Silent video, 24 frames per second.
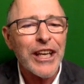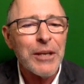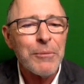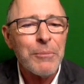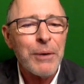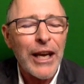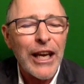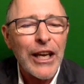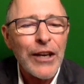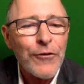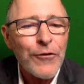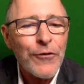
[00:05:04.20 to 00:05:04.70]
going to
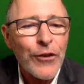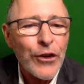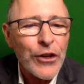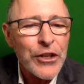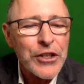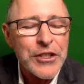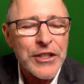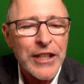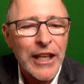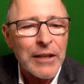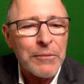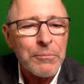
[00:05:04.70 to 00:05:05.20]
be
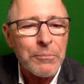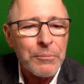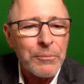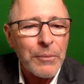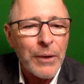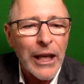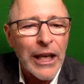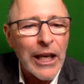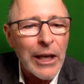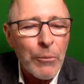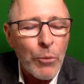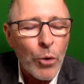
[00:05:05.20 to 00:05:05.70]
influenced that
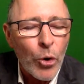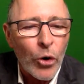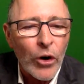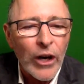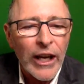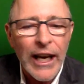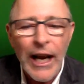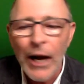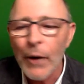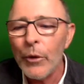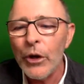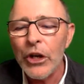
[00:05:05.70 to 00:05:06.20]
anymore.
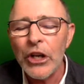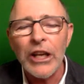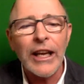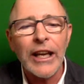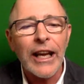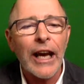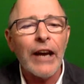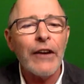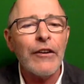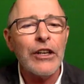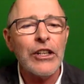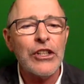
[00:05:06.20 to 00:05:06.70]
And I want to
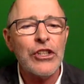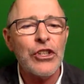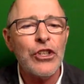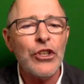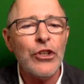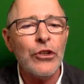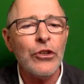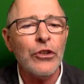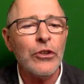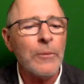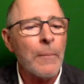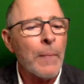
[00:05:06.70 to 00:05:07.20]
encourage
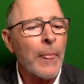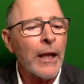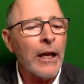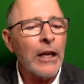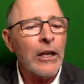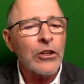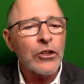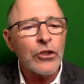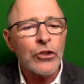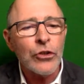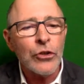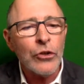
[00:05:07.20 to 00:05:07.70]
you
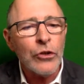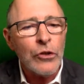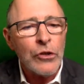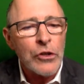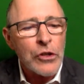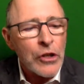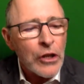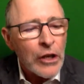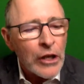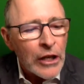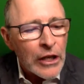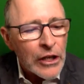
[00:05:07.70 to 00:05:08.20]

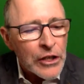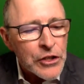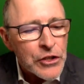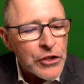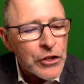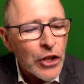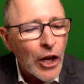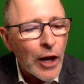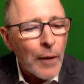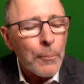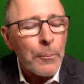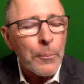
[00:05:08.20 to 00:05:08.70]
to
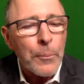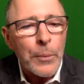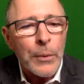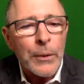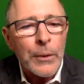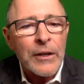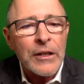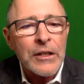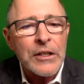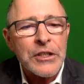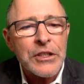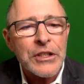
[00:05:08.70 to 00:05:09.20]
stop
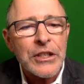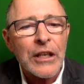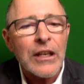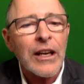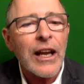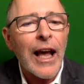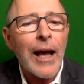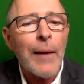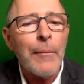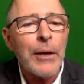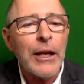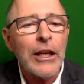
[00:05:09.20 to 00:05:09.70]

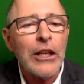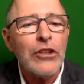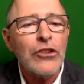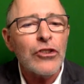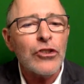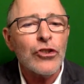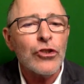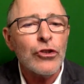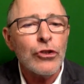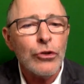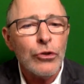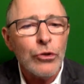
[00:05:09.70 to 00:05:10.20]
succumbing
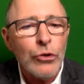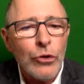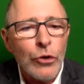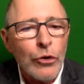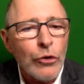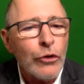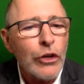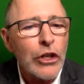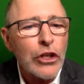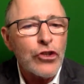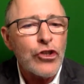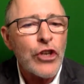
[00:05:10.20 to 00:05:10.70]
to
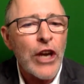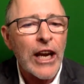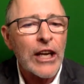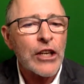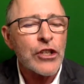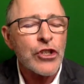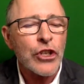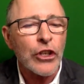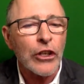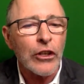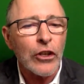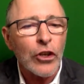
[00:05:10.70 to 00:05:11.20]

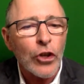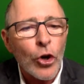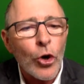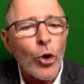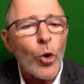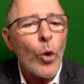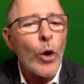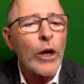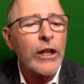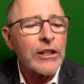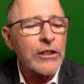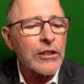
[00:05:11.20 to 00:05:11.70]
rejection,
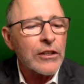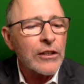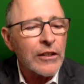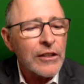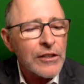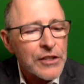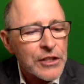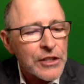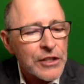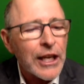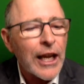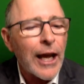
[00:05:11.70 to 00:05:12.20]
quit
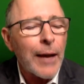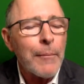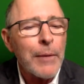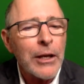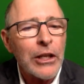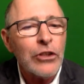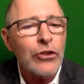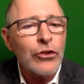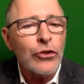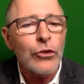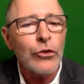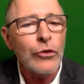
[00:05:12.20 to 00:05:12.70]

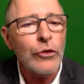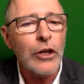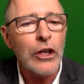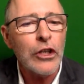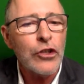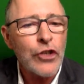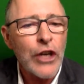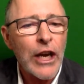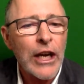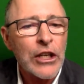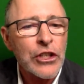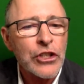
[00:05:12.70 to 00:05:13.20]
succumbing to
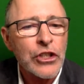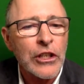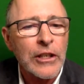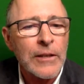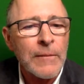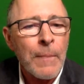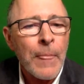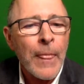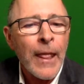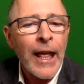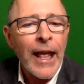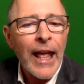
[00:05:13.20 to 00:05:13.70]

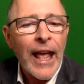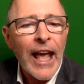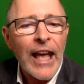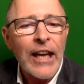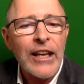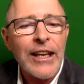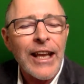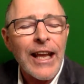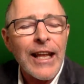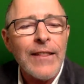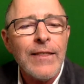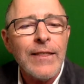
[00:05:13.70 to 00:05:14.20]
rejection.
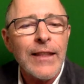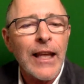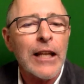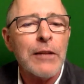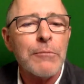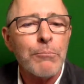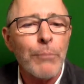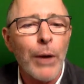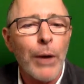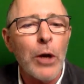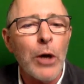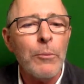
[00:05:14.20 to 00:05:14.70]
And in
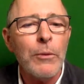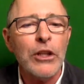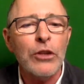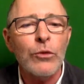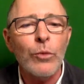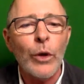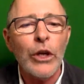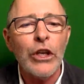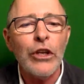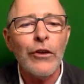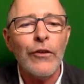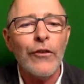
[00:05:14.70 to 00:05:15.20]
that moment
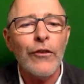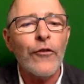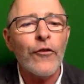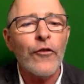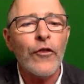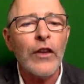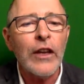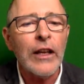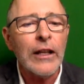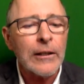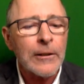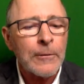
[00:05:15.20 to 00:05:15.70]
where you
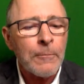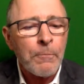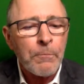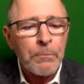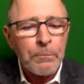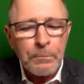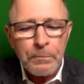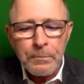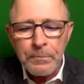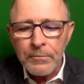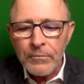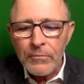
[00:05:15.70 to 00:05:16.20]
feel
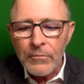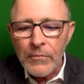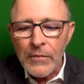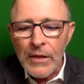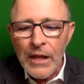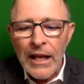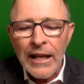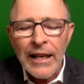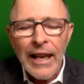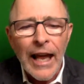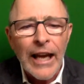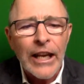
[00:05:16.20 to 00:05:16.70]

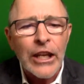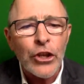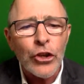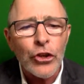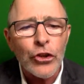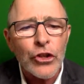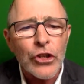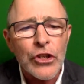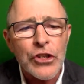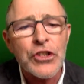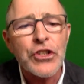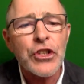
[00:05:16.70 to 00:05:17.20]
like
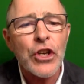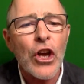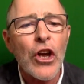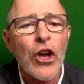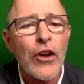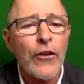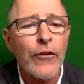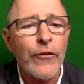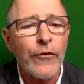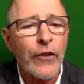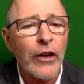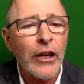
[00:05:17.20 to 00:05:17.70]
you
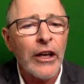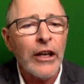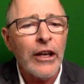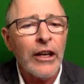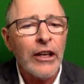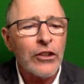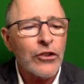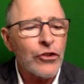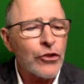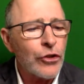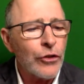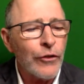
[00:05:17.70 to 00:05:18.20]
deserve
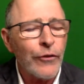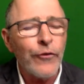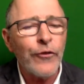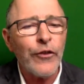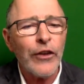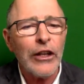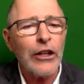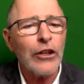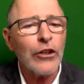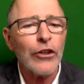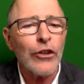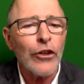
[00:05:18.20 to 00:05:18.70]
to
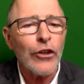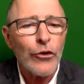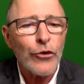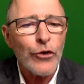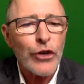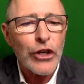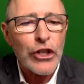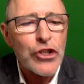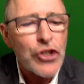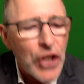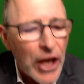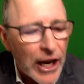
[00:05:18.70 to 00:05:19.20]
feel
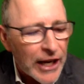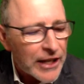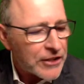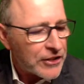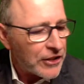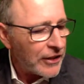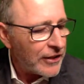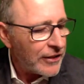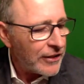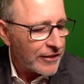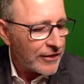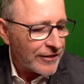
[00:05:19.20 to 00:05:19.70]

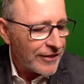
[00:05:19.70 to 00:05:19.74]
rejected,